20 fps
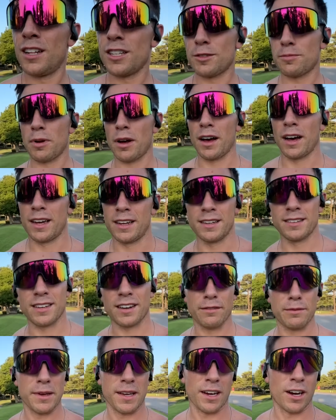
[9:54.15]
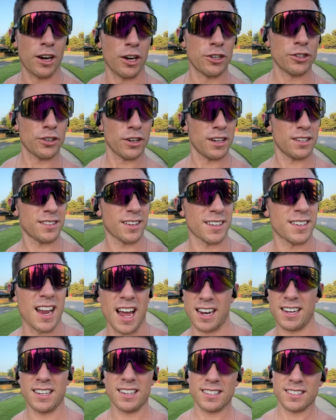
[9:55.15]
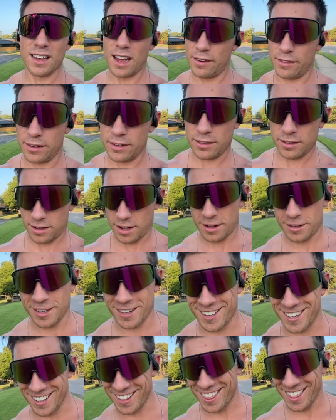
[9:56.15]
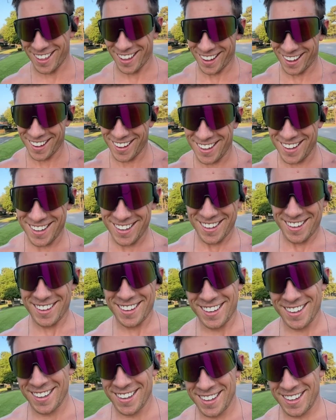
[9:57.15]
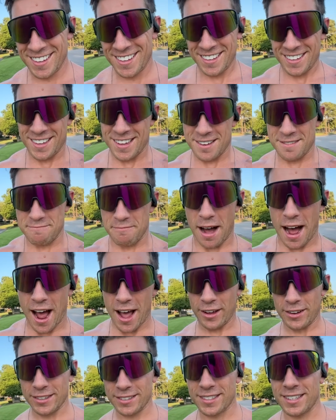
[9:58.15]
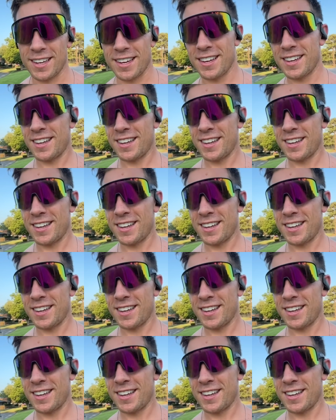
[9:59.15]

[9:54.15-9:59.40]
It's probably, instead of being 100, it's like 97, so that's a good thing. Miles,